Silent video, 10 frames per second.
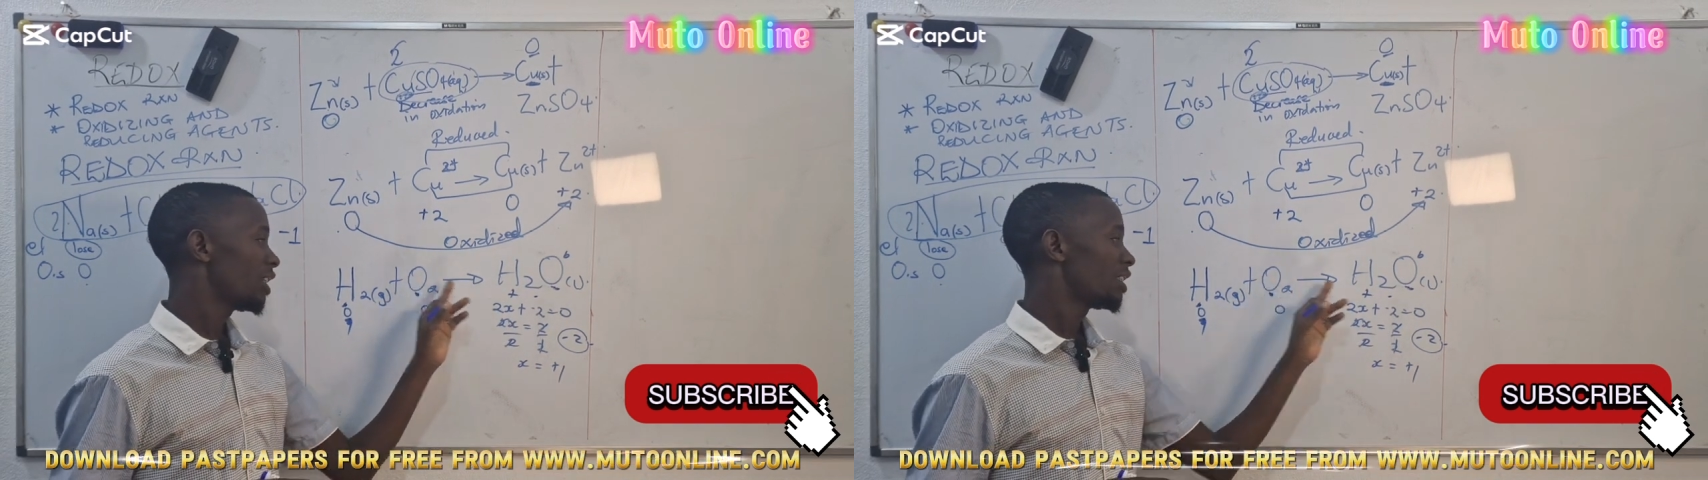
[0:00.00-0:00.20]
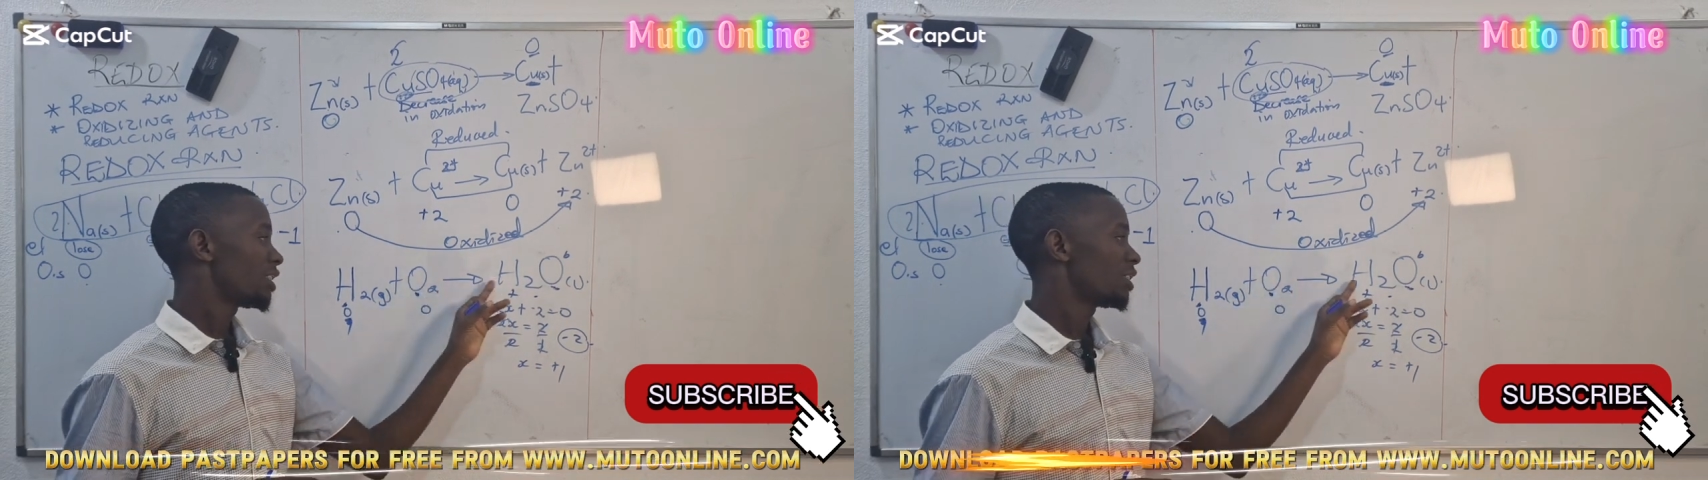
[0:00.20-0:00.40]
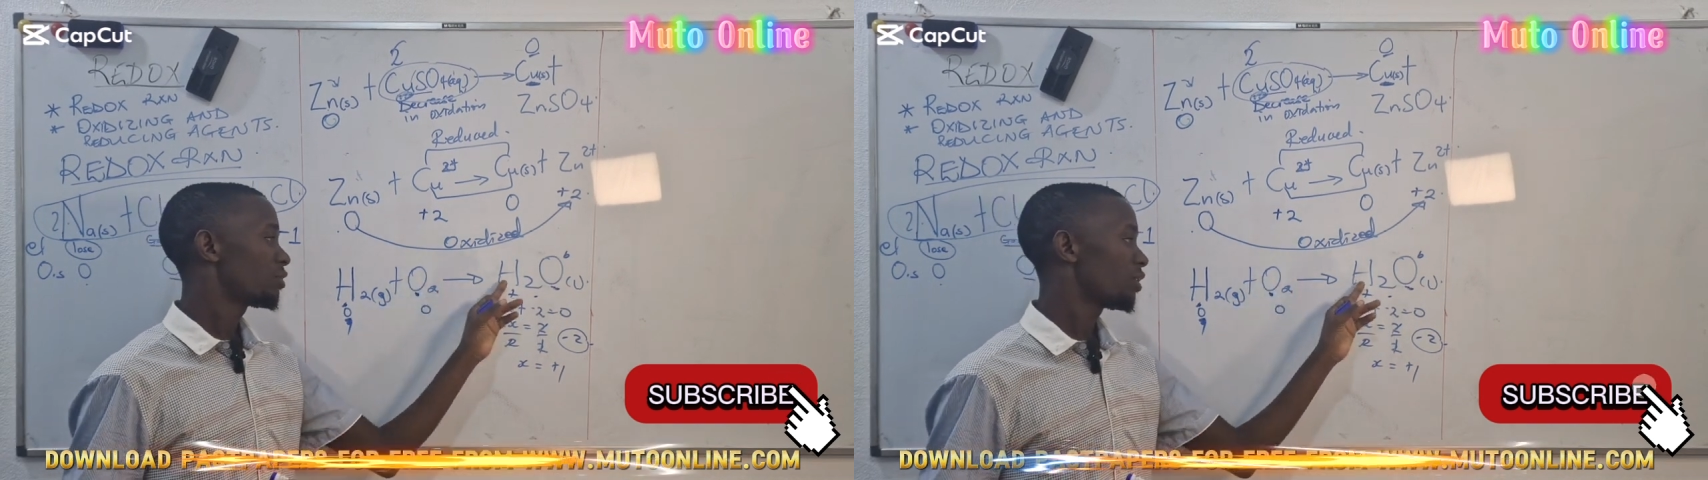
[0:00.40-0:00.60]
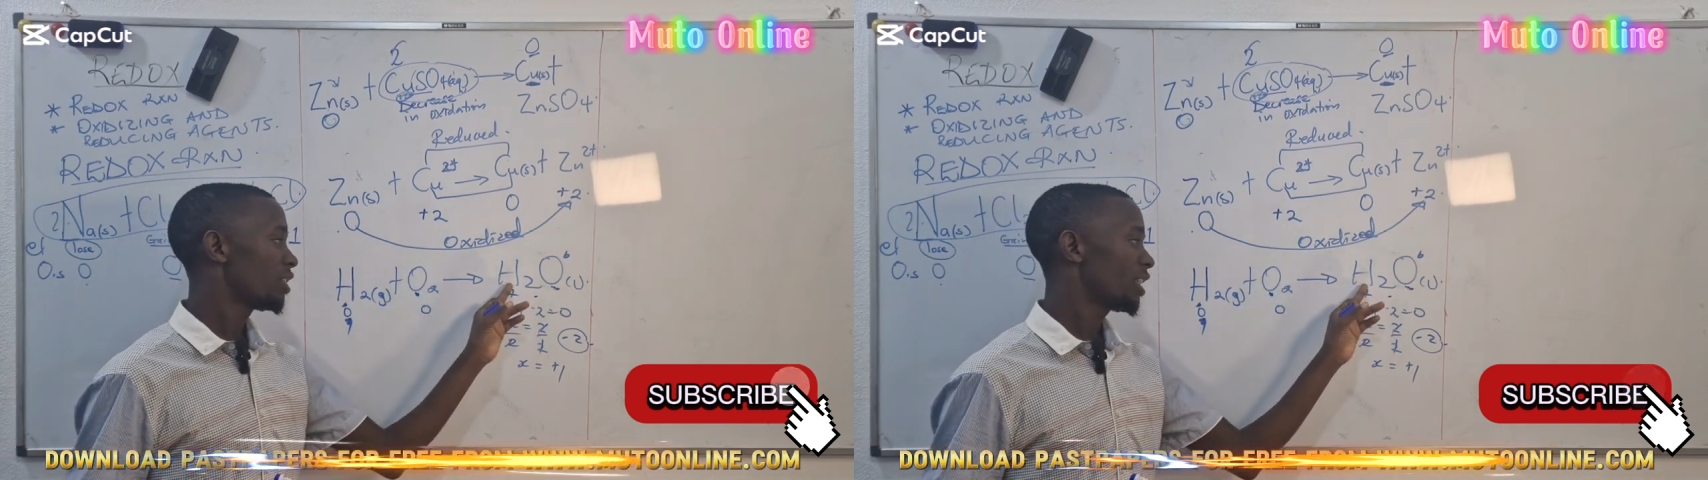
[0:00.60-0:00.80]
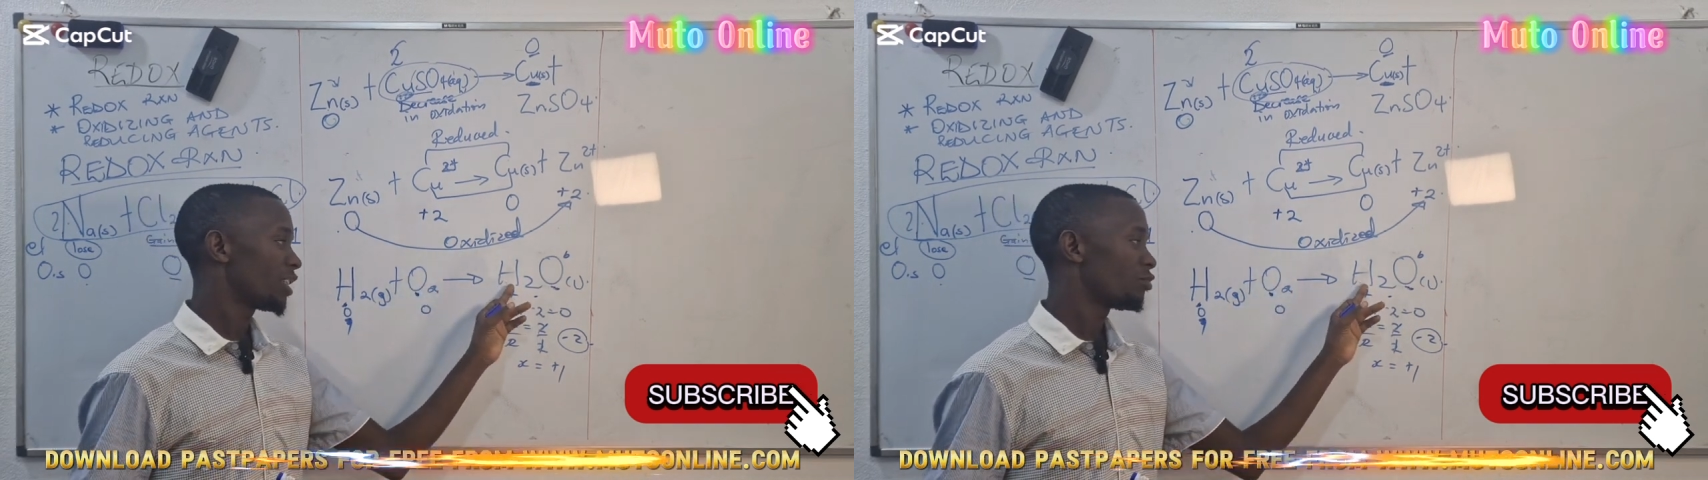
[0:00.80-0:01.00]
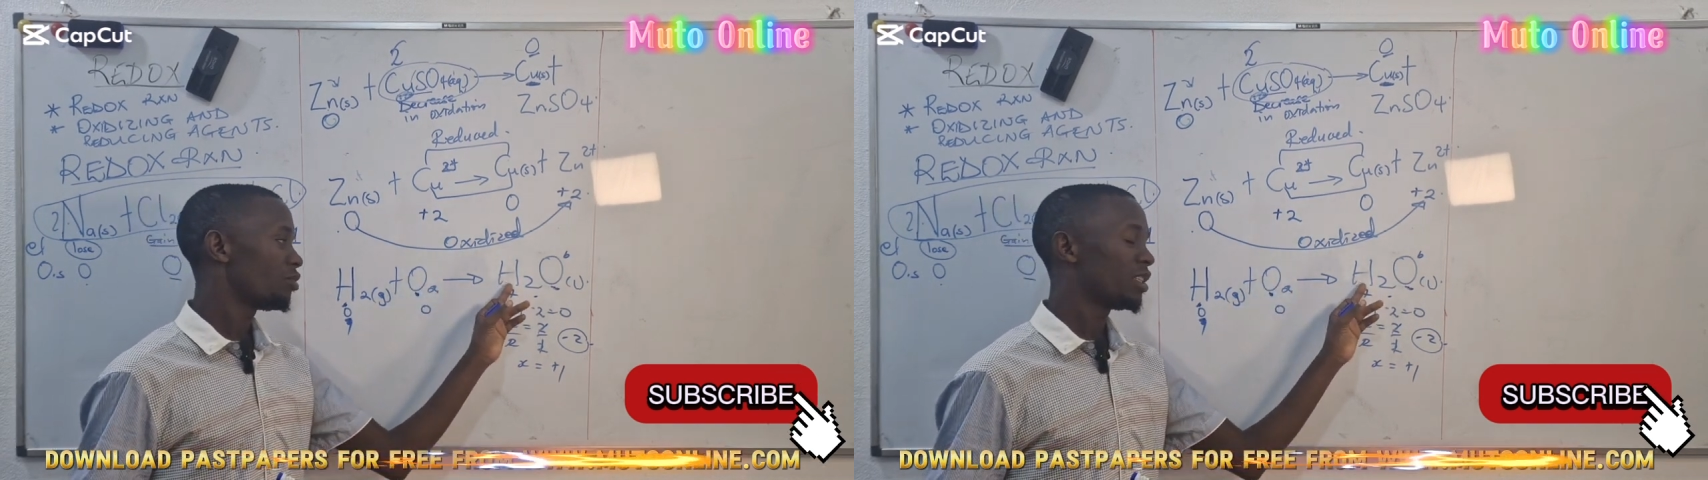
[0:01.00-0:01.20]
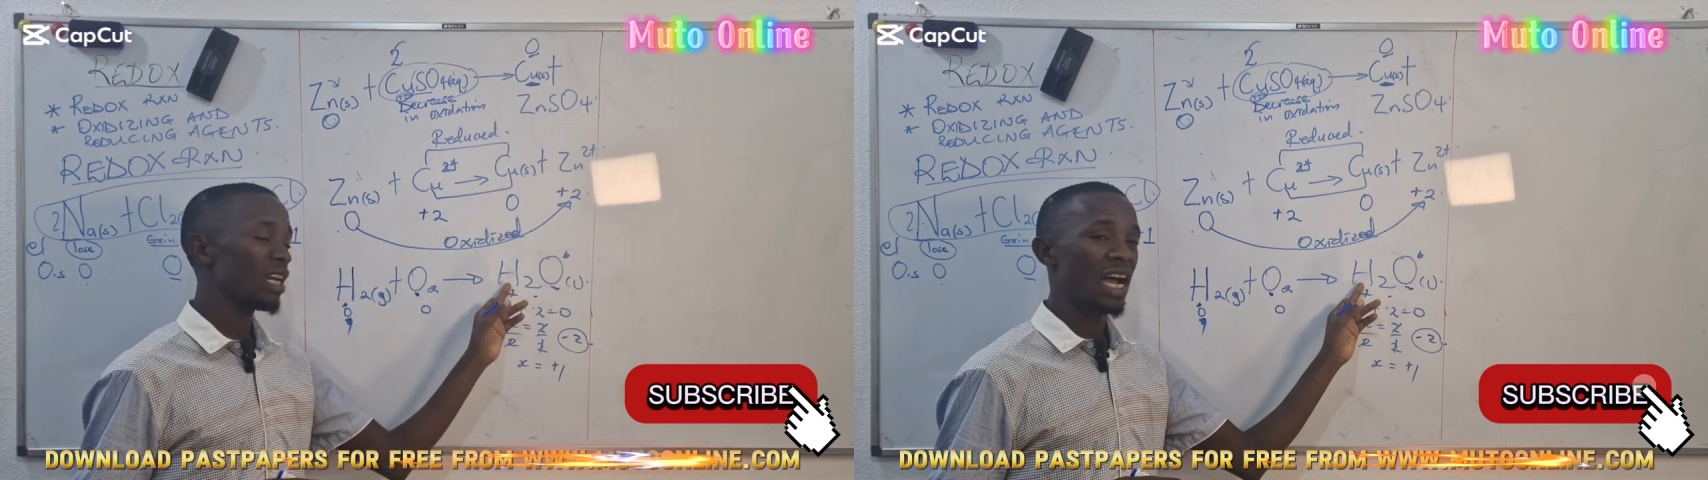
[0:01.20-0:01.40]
since on it has been